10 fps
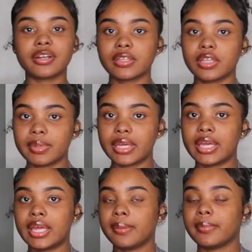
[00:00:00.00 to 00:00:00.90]
a little bit
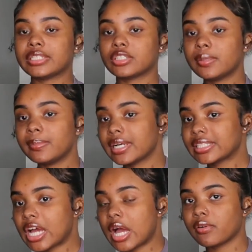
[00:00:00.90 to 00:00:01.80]
but it's only
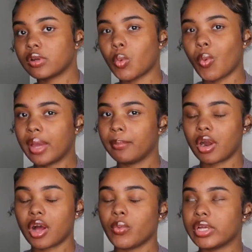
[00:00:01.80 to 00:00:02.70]
because i have on a white
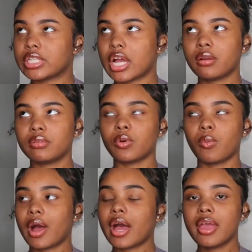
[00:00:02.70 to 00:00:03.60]
bra which i don't know
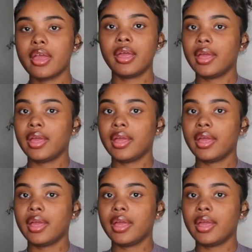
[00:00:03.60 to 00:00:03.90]
why